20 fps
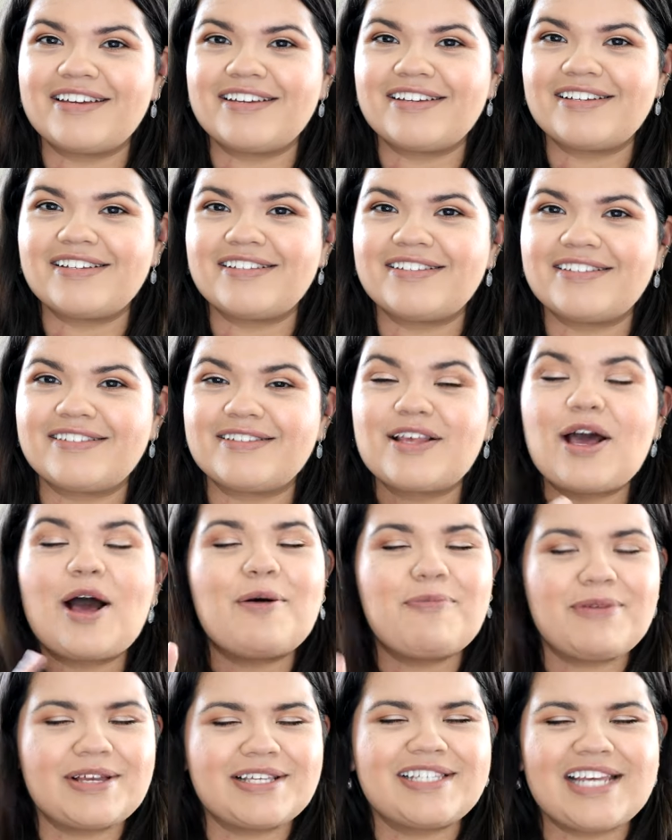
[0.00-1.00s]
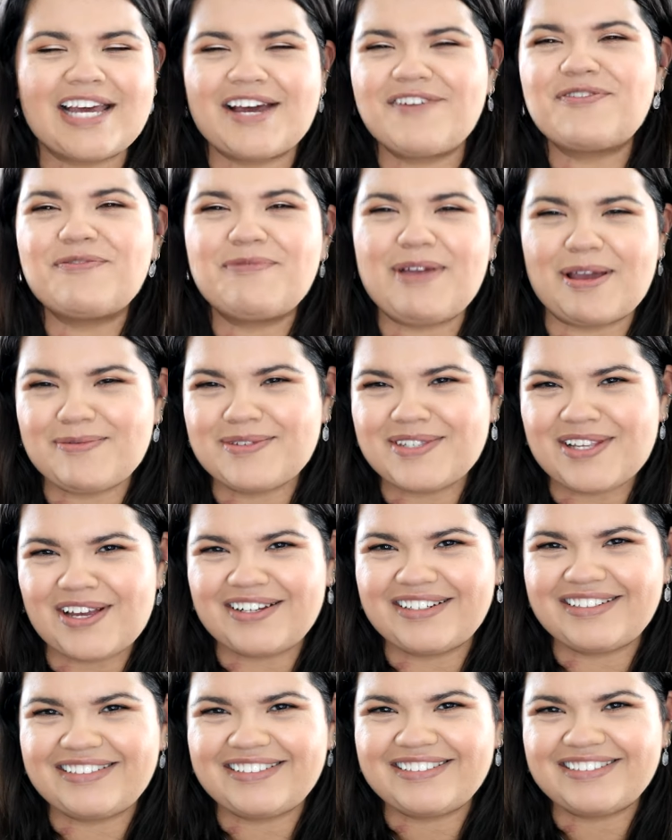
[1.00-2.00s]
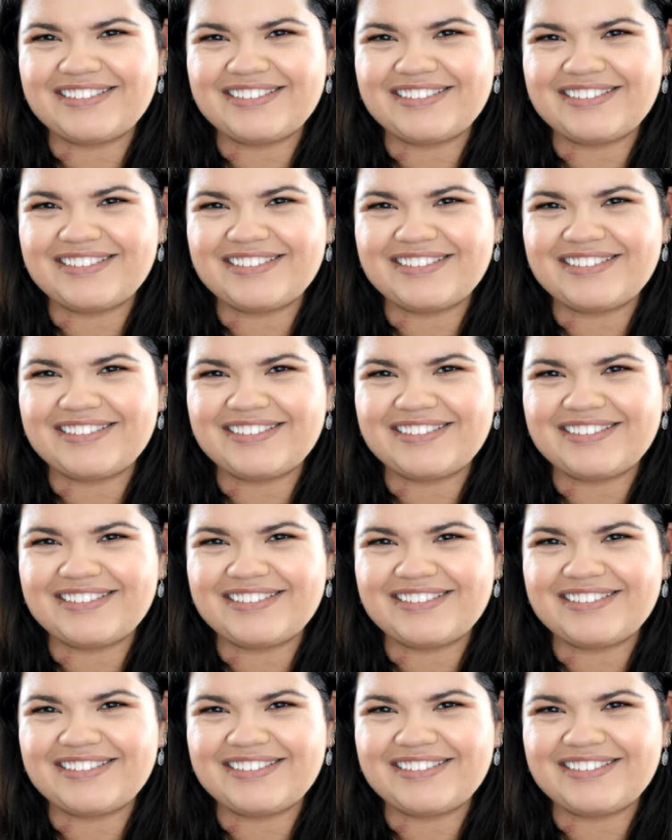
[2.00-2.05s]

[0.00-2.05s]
is a must-have from Amazon.